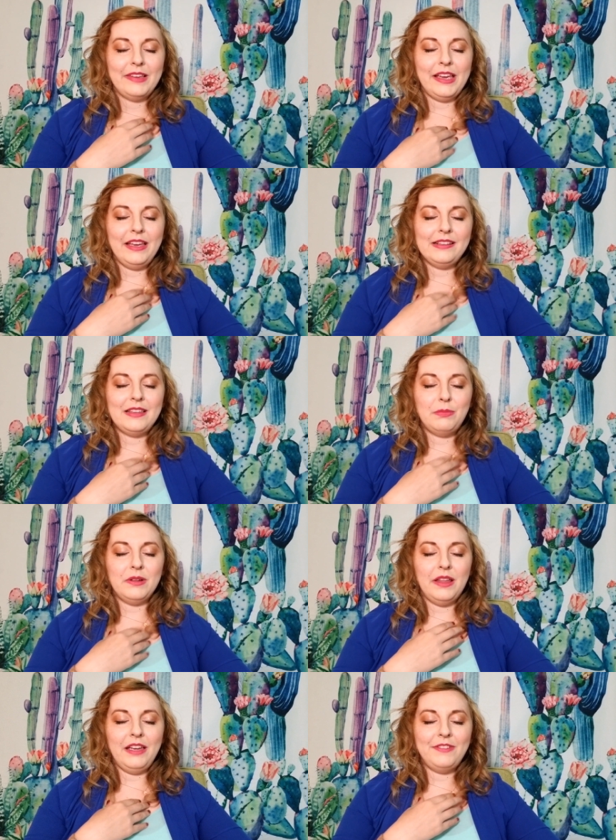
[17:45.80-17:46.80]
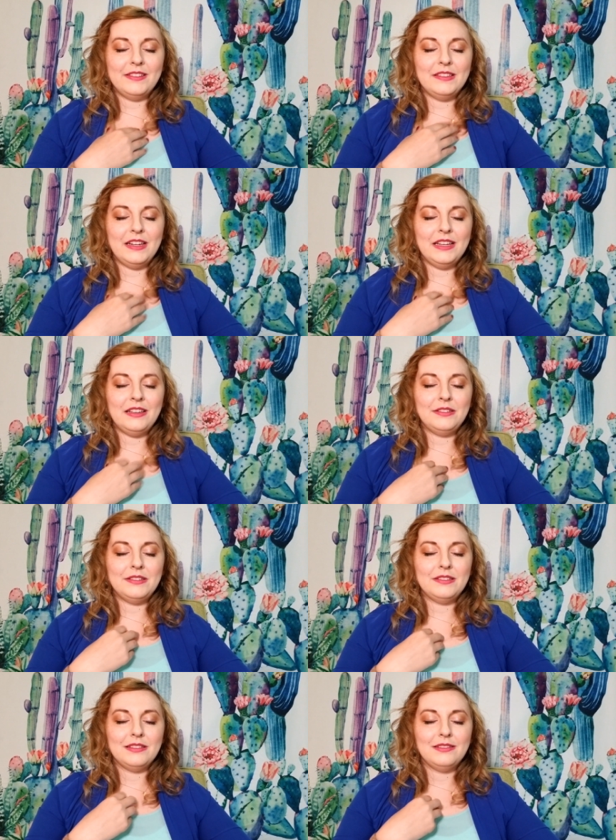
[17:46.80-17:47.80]
I accept life as it
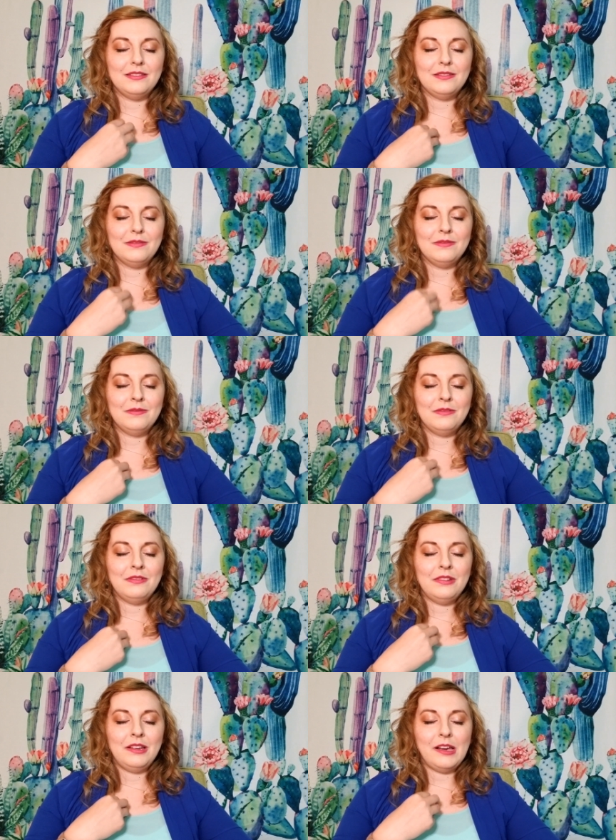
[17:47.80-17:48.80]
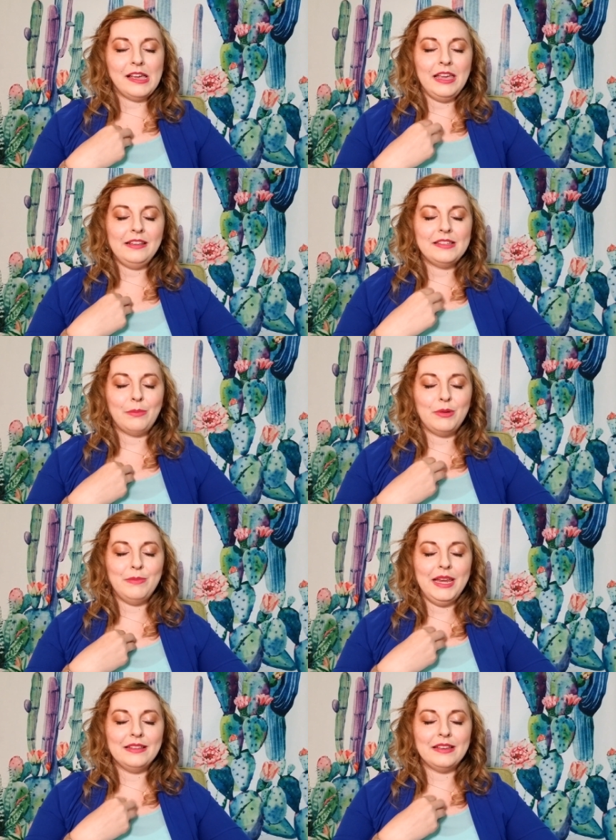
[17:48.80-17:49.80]
is. I accept
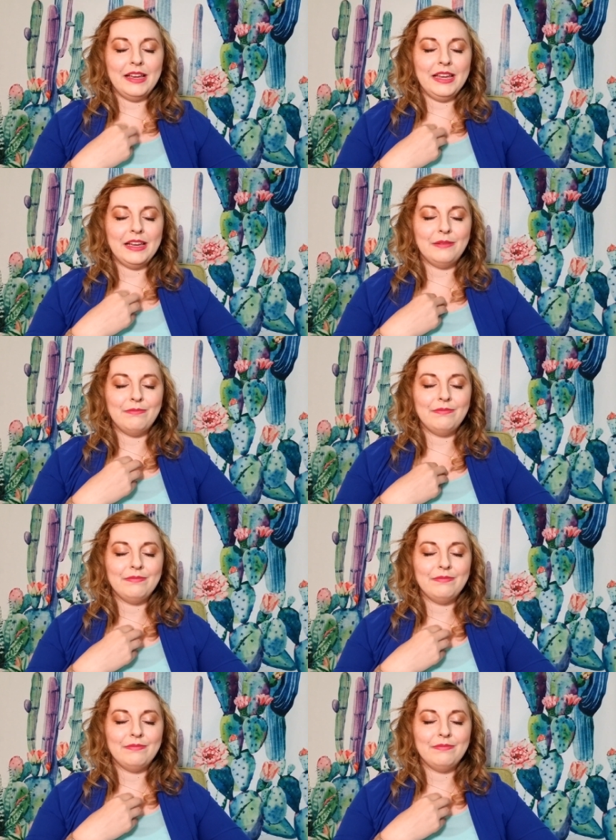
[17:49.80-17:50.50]
me as I am.